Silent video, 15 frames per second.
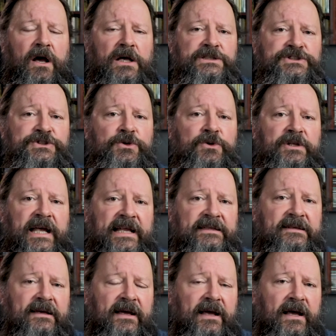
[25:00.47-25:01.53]
so
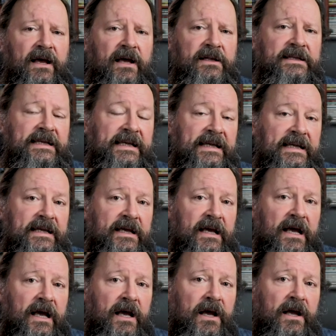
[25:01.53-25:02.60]
that the
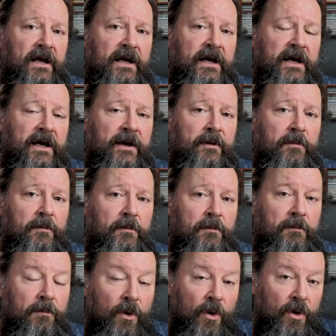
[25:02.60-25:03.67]

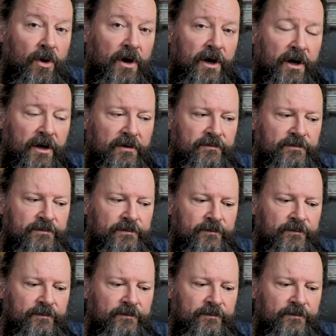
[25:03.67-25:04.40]
more